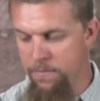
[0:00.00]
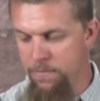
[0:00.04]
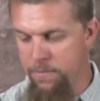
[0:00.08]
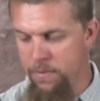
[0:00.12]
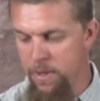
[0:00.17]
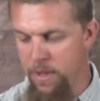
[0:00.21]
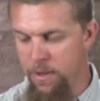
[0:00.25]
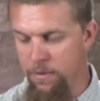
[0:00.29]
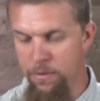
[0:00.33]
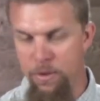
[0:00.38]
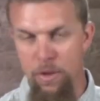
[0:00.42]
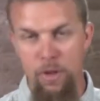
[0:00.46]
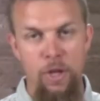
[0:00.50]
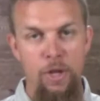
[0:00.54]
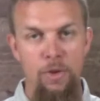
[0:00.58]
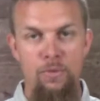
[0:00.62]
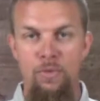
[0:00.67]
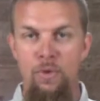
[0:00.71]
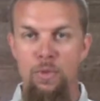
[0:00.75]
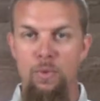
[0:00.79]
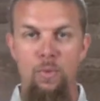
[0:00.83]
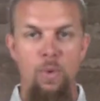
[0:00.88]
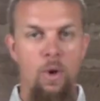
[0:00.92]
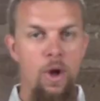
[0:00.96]
If you're looking
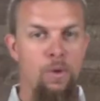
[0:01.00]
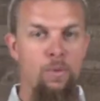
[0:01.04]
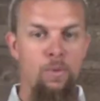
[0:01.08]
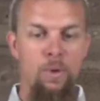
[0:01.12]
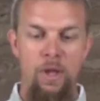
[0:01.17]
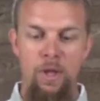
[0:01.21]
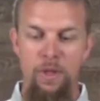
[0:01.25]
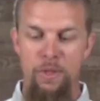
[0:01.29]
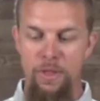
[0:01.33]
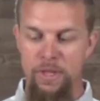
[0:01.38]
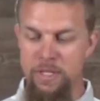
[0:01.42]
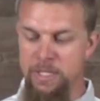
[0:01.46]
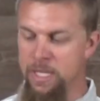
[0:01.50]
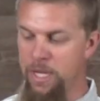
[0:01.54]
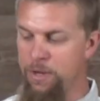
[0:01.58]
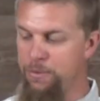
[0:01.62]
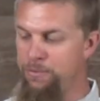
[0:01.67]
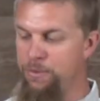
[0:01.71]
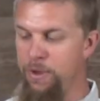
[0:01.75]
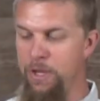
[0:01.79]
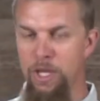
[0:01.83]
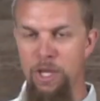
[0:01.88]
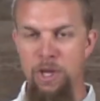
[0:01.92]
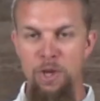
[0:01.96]
for the one reel that's going
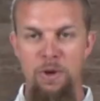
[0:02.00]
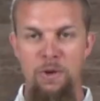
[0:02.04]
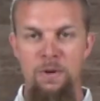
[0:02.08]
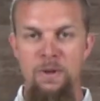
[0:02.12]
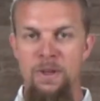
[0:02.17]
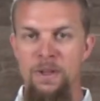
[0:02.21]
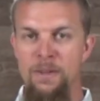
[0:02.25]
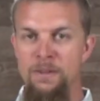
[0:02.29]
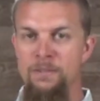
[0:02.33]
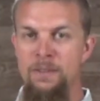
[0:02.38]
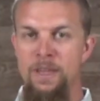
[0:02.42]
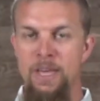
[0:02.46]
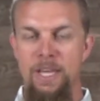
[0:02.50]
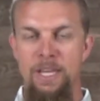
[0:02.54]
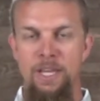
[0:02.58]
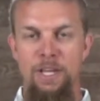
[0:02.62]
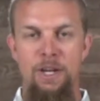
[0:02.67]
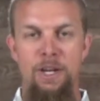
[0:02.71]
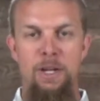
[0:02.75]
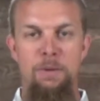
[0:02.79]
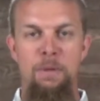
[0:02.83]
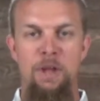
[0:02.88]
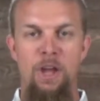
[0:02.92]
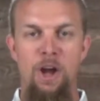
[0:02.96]
to fit you,
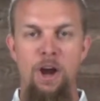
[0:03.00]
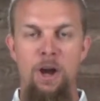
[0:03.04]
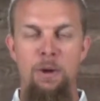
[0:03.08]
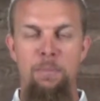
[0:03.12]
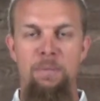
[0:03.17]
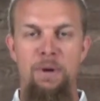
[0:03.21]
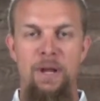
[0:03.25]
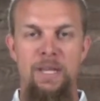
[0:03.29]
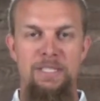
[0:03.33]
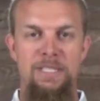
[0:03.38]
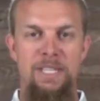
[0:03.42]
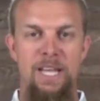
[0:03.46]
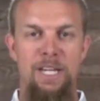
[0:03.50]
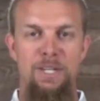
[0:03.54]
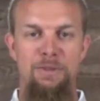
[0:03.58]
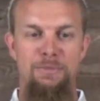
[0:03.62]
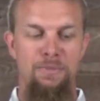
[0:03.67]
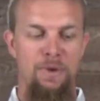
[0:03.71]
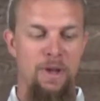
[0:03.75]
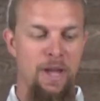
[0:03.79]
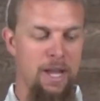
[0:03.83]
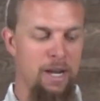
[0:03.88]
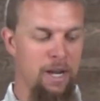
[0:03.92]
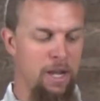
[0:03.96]
you're going to be hard-pressed not to
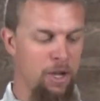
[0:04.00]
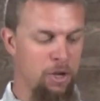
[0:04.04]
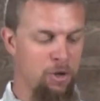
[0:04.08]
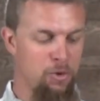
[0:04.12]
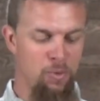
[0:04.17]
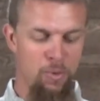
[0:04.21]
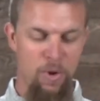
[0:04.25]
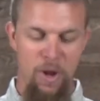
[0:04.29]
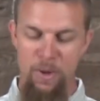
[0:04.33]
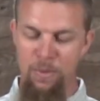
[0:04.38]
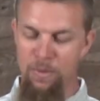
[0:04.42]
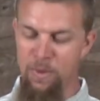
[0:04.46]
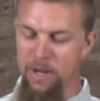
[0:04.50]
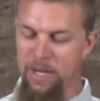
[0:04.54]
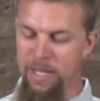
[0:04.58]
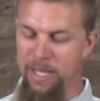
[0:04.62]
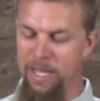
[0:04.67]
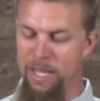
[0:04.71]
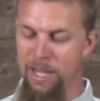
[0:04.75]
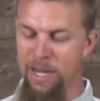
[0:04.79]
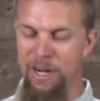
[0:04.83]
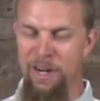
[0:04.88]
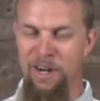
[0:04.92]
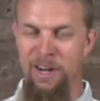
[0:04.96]
find a great one
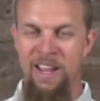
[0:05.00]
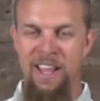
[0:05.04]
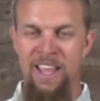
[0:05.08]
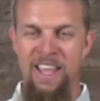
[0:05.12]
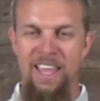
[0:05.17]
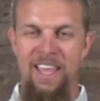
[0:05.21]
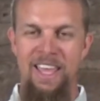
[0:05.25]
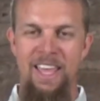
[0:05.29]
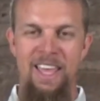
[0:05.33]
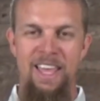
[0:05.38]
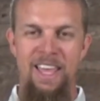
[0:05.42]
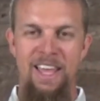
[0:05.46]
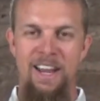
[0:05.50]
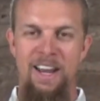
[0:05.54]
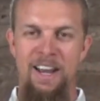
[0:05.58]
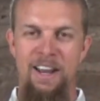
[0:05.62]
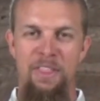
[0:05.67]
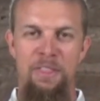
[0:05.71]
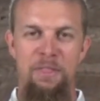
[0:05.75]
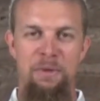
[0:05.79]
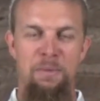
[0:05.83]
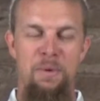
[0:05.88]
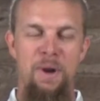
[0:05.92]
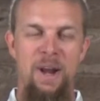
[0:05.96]
here
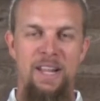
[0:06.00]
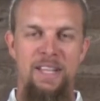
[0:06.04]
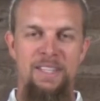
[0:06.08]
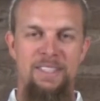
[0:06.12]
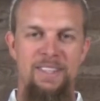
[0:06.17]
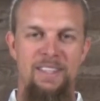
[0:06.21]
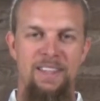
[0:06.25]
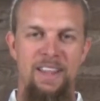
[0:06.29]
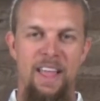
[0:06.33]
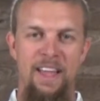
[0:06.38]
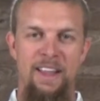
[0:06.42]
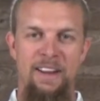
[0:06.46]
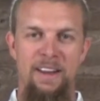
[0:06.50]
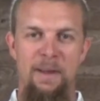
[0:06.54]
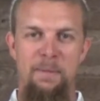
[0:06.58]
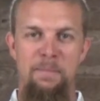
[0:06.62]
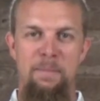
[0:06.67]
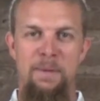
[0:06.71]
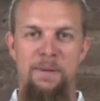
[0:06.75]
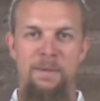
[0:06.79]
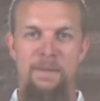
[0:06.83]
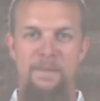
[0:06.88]
in the Redington lineup.